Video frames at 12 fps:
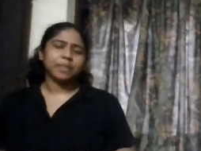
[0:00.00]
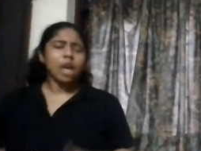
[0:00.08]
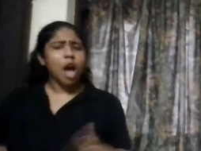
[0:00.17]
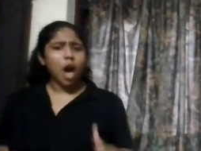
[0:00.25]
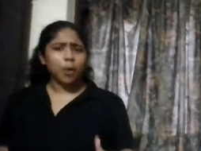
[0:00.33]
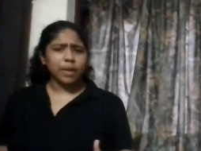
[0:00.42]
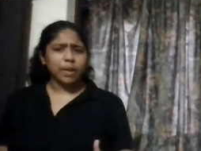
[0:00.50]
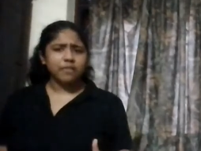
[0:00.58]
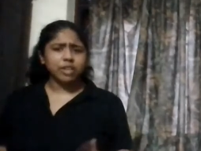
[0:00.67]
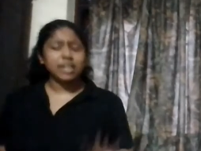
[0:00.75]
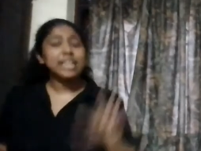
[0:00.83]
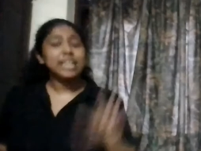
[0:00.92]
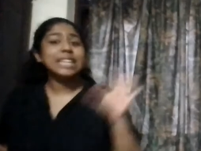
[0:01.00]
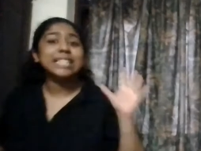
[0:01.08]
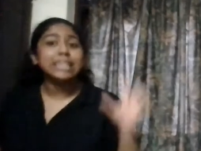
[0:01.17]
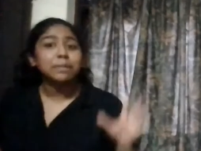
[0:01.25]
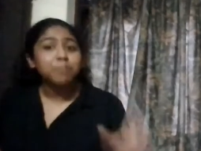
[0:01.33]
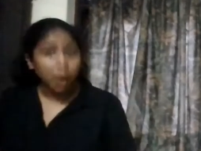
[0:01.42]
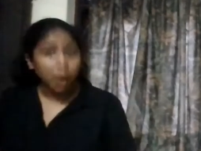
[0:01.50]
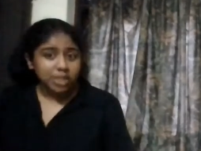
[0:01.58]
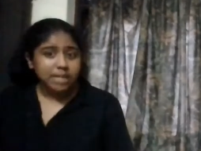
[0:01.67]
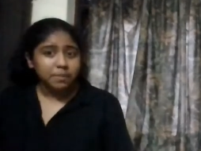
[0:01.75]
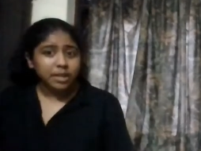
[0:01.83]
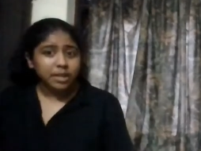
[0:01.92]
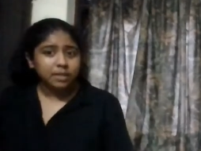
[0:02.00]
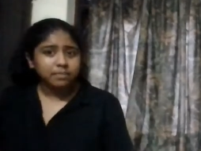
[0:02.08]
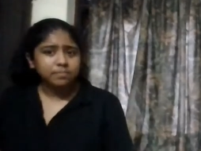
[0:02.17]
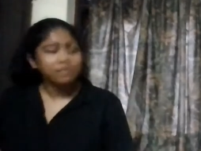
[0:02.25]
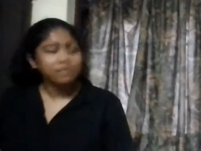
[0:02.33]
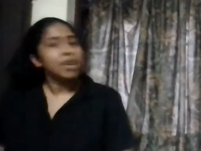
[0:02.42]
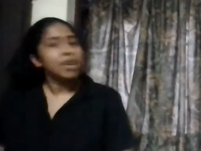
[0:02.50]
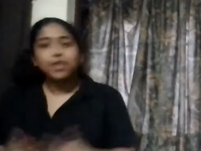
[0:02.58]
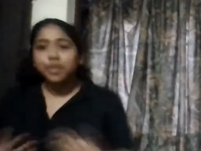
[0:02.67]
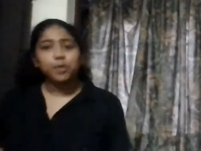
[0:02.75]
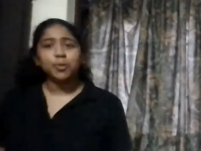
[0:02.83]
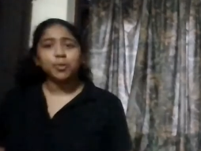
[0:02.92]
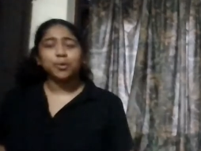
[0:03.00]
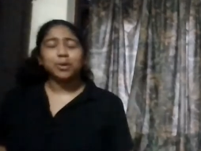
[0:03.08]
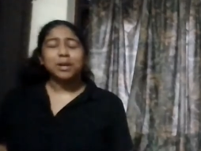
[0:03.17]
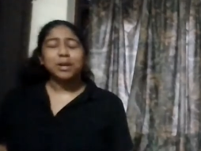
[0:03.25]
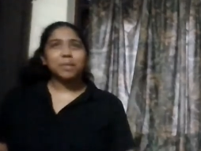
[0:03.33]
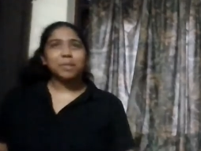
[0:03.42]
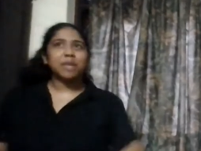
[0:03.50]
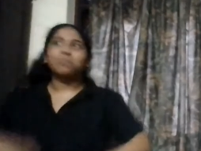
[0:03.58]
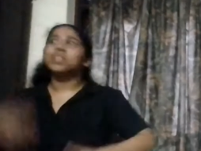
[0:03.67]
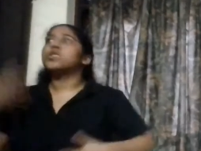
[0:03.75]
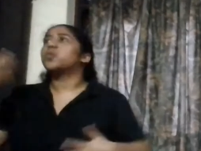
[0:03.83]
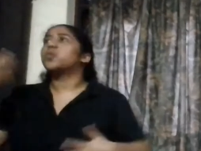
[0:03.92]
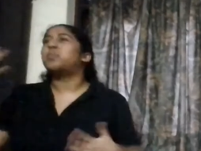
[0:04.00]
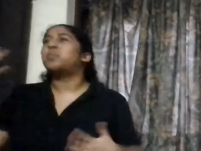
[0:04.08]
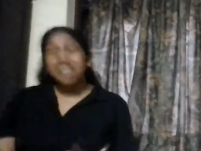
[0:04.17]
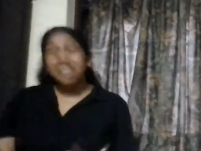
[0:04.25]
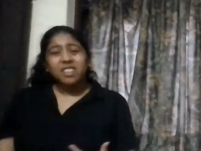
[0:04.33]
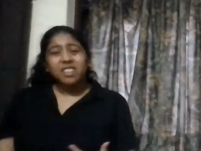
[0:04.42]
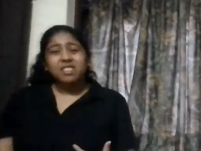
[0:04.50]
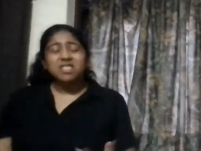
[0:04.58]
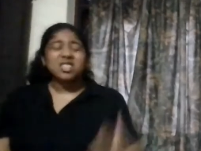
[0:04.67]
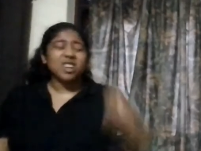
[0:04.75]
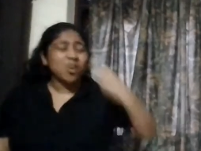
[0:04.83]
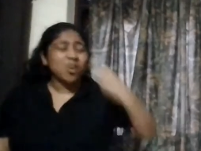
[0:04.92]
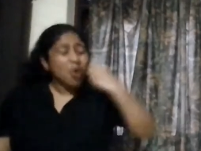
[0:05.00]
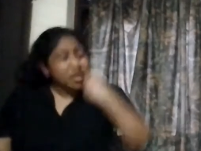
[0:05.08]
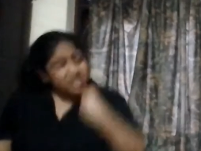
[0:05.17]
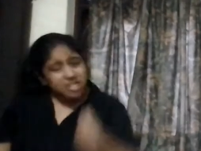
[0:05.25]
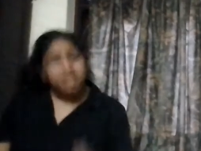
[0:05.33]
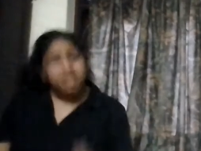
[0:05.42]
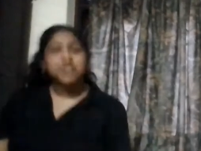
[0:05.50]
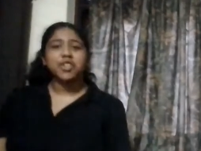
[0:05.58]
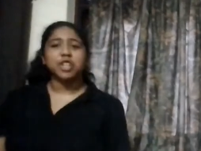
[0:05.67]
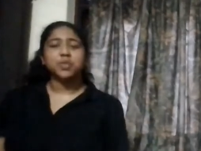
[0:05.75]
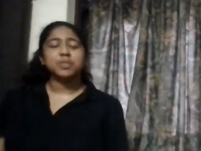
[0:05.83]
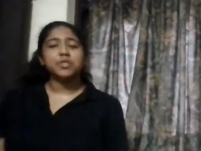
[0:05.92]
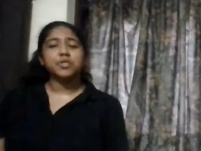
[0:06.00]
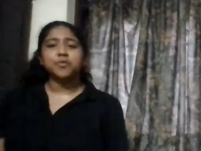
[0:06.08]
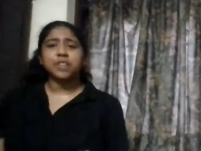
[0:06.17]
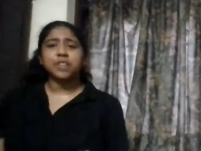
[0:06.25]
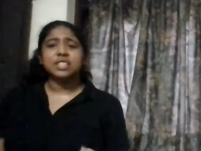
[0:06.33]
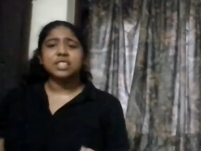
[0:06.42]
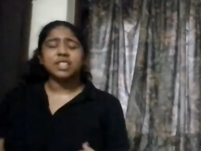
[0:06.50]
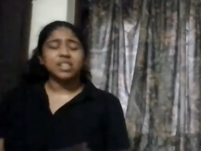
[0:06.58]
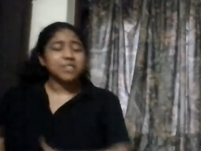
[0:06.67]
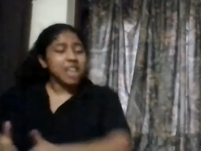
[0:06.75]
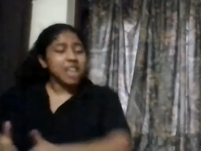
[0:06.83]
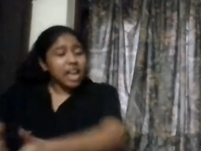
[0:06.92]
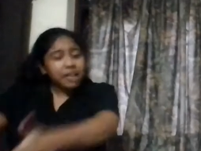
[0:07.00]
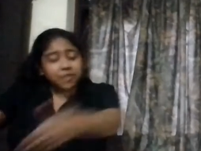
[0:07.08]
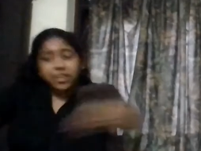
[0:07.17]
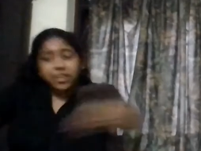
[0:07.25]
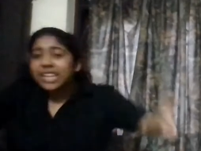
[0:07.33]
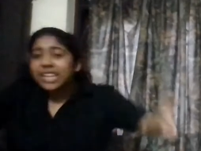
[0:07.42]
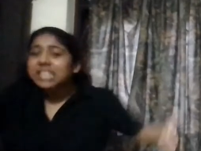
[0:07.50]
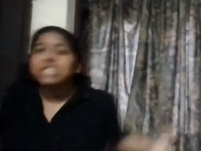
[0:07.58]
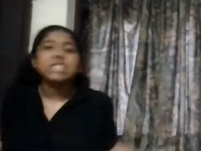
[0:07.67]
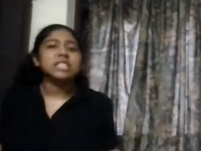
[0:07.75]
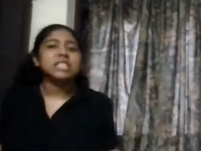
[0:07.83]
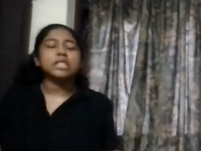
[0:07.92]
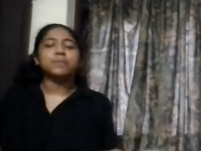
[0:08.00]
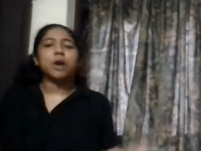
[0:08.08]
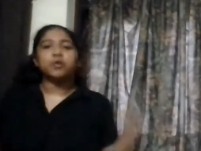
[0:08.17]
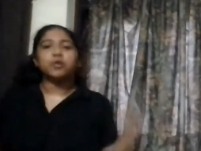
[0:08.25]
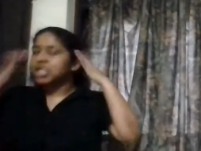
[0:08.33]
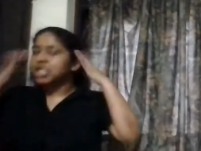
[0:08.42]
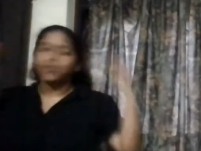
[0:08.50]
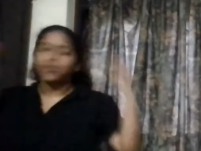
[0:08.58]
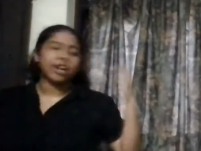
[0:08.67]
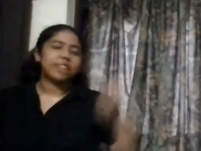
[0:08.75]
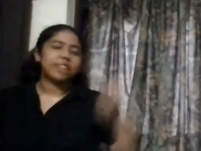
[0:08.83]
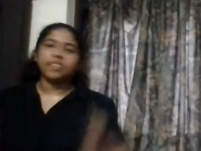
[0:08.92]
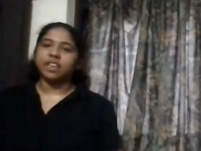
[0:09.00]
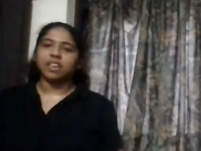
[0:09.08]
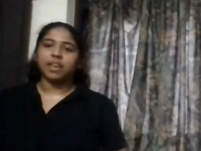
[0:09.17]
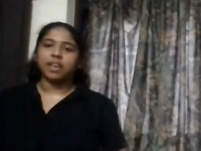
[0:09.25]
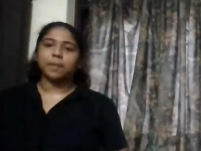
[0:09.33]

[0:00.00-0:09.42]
However, is it impossible? No. People's opinions and our constant judgment of ourselves have created these boundaries for our thinking.